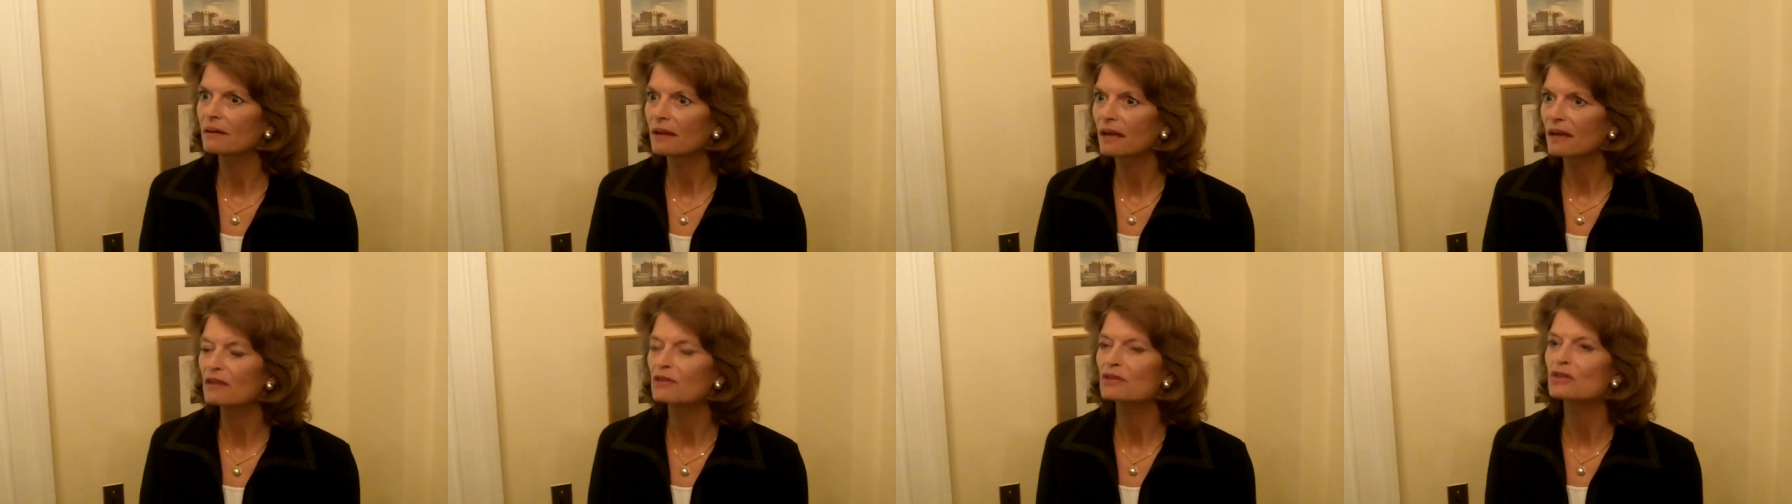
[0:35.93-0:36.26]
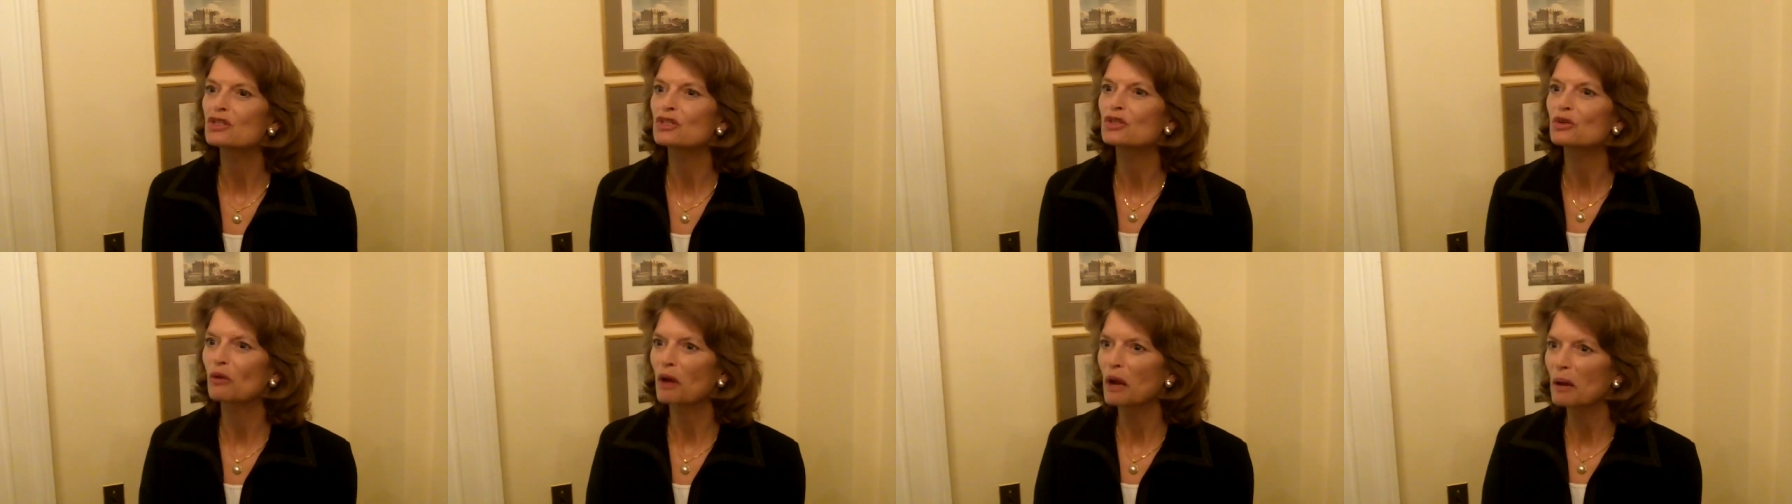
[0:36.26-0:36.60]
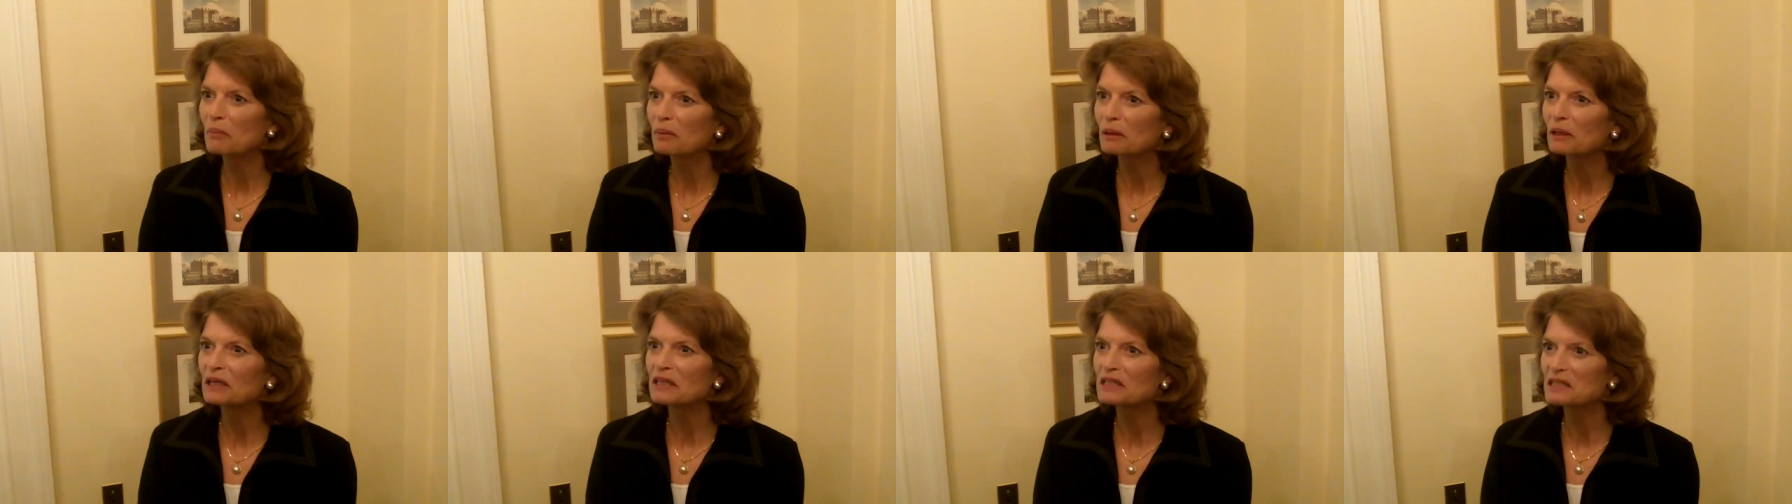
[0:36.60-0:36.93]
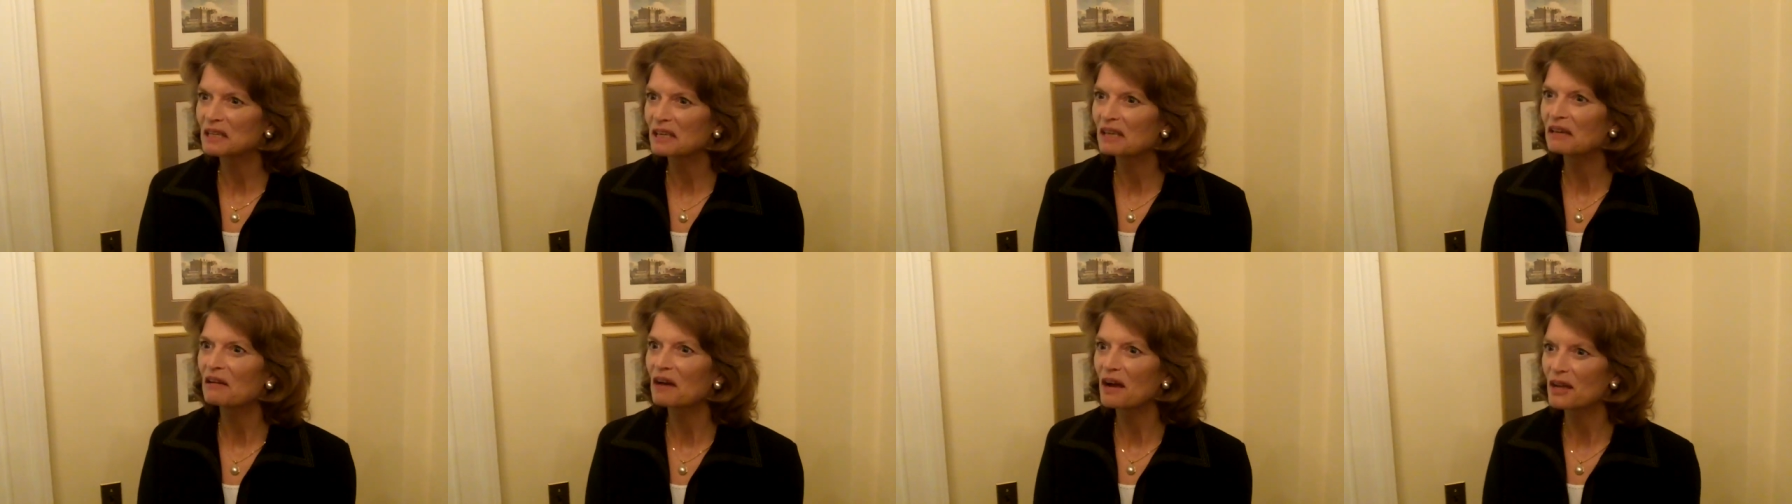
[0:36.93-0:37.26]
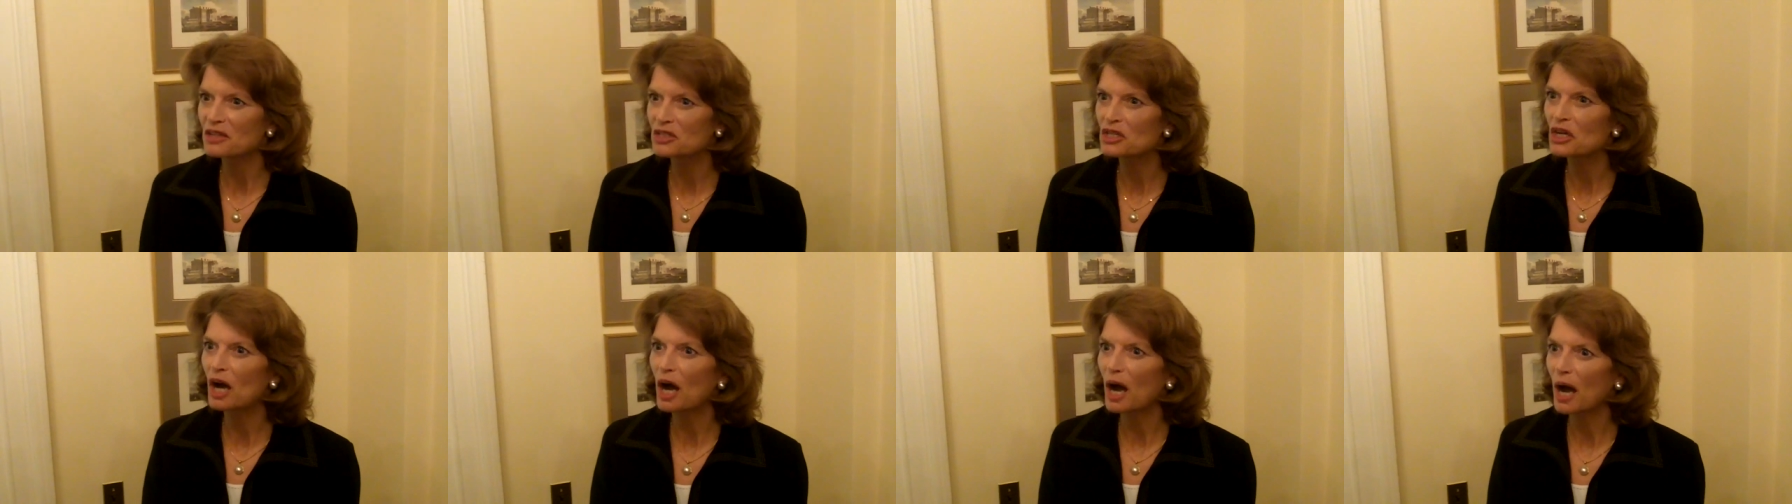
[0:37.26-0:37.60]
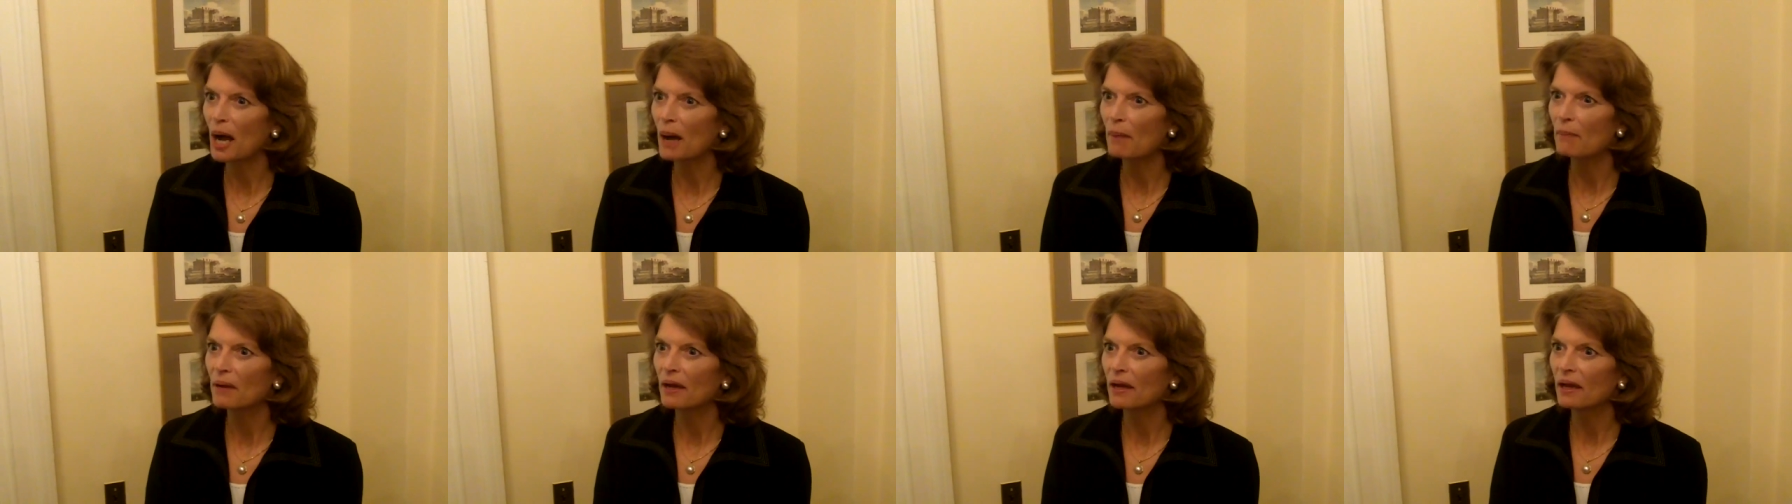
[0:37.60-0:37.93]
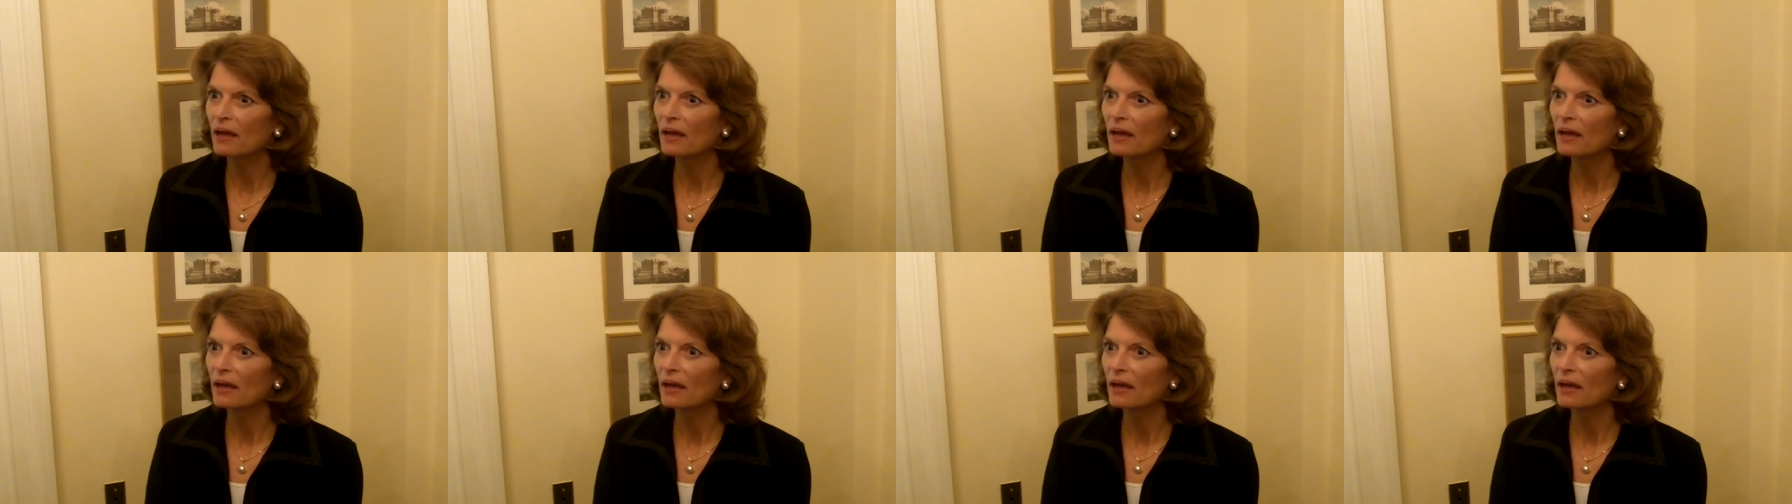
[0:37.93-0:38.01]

kind of scrambling to get on top.